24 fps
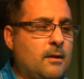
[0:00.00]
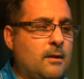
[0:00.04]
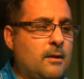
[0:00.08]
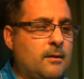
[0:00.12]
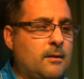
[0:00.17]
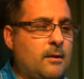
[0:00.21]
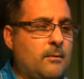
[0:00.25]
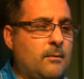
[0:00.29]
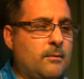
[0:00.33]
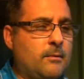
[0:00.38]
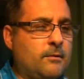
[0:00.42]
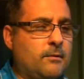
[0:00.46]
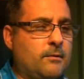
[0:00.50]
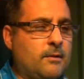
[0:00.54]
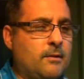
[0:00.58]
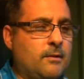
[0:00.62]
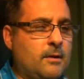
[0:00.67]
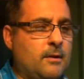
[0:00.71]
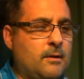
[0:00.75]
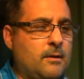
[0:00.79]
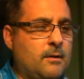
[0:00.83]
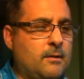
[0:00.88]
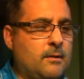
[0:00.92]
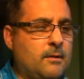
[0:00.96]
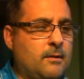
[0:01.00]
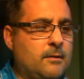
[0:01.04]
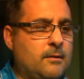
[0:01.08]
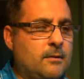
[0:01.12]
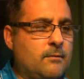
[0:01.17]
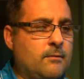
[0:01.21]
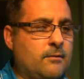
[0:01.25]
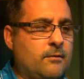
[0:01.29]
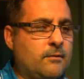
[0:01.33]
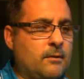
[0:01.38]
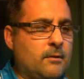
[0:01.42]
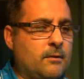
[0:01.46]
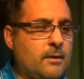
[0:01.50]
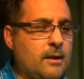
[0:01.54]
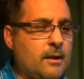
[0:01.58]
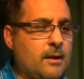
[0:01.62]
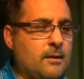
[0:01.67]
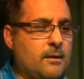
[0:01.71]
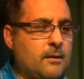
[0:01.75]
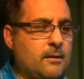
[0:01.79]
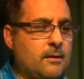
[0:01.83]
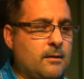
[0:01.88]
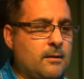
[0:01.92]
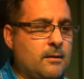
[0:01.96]
That was the original
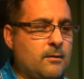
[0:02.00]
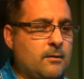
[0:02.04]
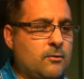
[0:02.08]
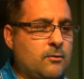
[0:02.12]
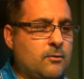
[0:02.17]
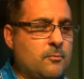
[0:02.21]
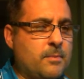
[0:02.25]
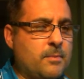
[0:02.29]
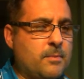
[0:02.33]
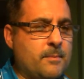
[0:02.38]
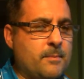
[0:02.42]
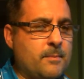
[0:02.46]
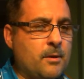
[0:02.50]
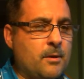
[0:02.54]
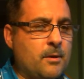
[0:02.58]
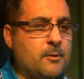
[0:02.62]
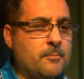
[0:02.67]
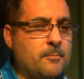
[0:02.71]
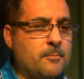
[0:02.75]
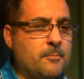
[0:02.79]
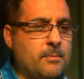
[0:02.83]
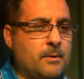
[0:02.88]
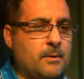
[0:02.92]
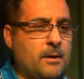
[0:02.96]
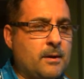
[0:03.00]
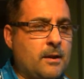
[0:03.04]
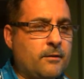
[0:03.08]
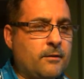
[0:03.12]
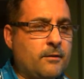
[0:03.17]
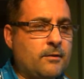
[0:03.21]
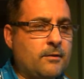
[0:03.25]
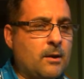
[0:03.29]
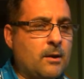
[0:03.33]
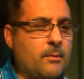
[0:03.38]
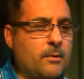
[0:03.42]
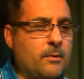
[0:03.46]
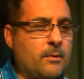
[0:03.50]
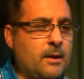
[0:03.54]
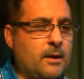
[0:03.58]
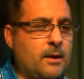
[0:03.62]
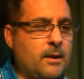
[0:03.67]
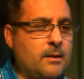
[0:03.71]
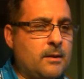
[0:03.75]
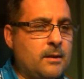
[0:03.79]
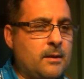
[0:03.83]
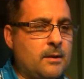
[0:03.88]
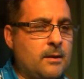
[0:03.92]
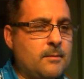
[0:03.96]
other people that I started with
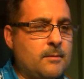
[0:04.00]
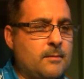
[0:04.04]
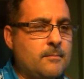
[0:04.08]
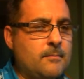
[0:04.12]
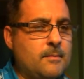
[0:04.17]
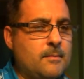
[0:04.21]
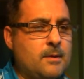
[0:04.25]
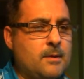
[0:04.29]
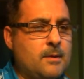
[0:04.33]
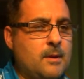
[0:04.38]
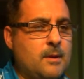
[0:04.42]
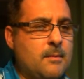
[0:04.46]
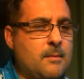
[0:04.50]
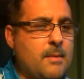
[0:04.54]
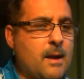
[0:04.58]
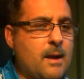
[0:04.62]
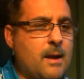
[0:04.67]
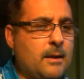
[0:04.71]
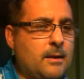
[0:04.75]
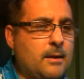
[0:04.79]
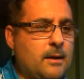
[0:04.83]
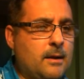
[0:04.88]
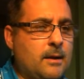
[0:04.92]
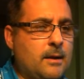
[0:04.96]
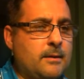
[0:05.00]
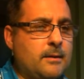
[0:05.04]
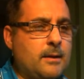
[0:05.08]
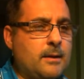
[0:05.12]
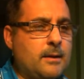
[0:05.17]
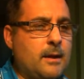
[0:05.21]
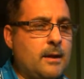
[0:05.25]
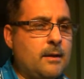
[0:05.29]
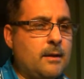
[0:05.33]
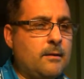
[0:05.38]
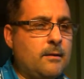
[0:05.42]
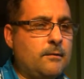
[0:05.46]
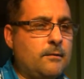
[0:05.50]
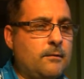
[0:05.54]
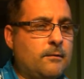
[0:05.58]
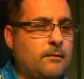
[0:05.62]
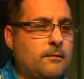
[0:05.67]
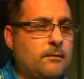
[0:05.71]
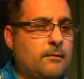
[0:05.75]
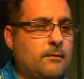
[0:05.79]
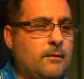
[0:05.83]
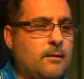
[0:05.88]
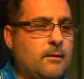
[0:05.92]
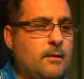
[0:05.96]
in back in the
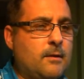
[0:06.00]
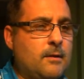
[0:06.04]
1980s